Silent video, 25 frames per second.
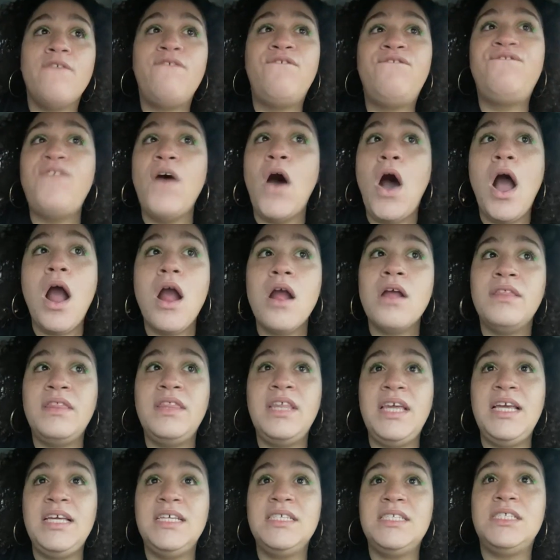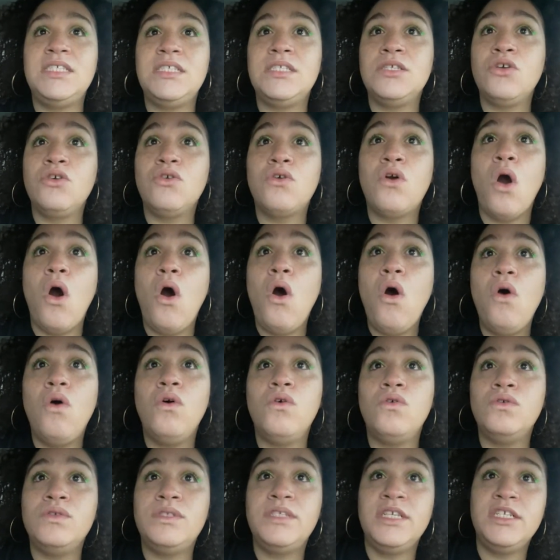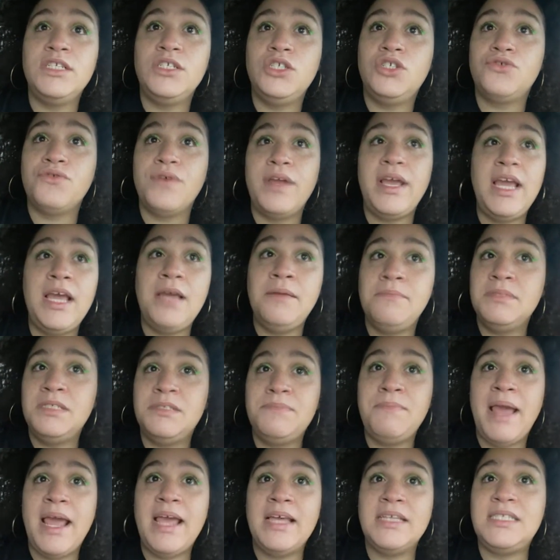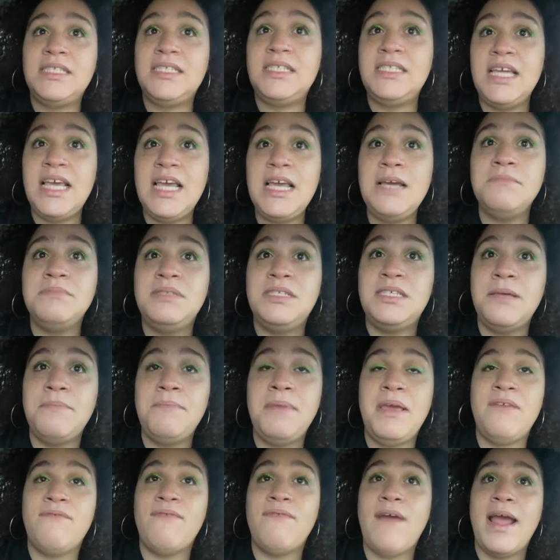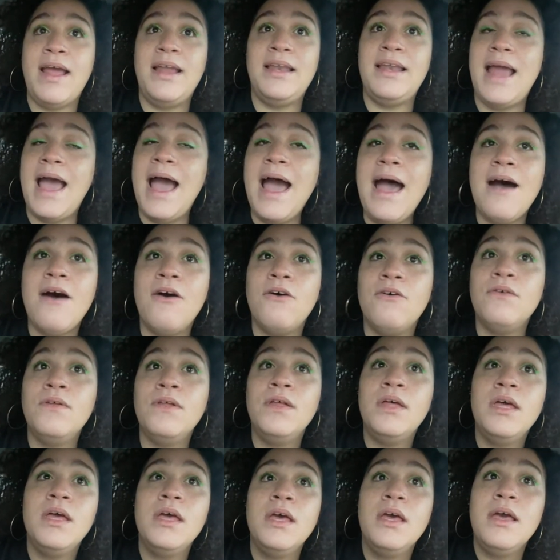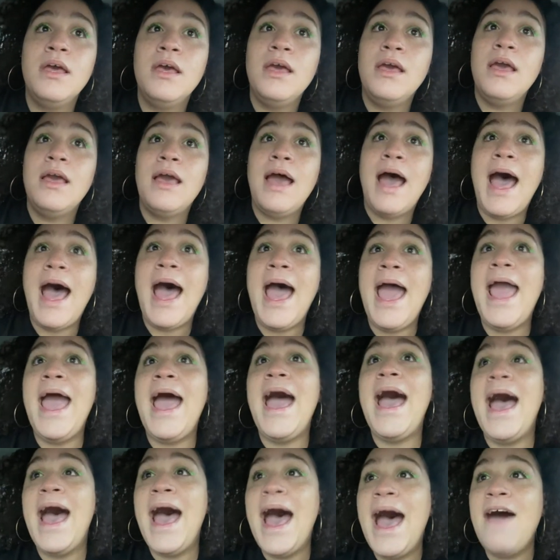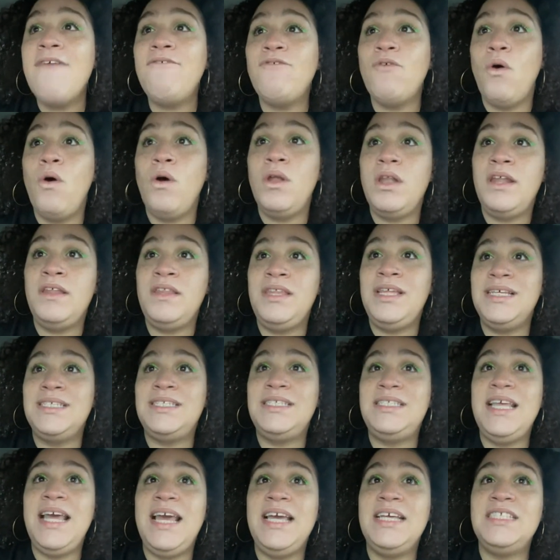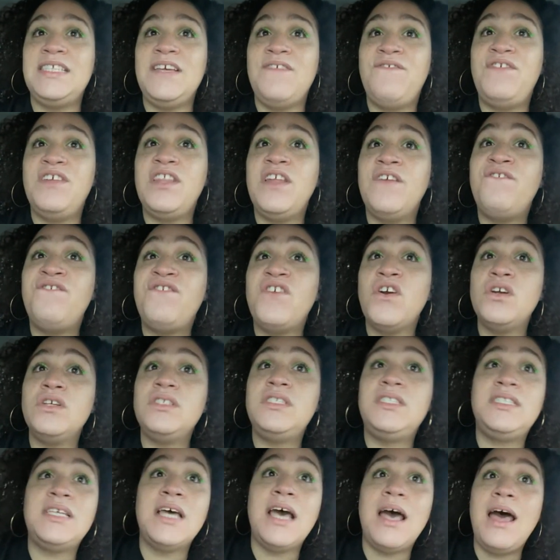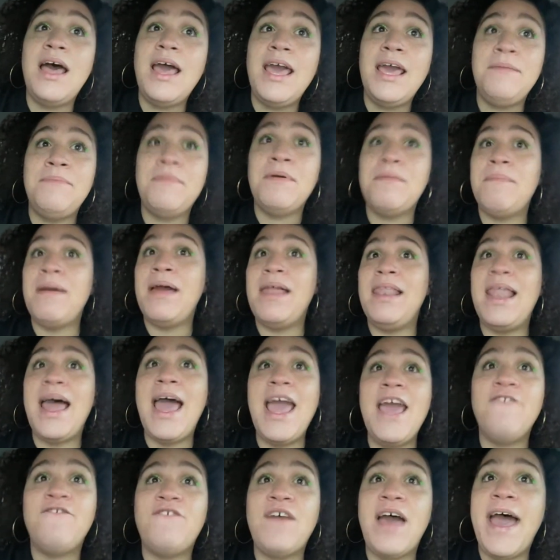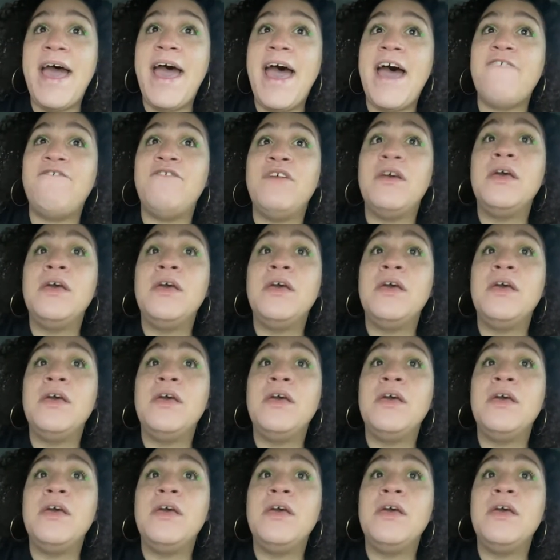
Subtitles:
far these goals and dreams may seem to me right now, I have all of these things. And for the first time in my life, I have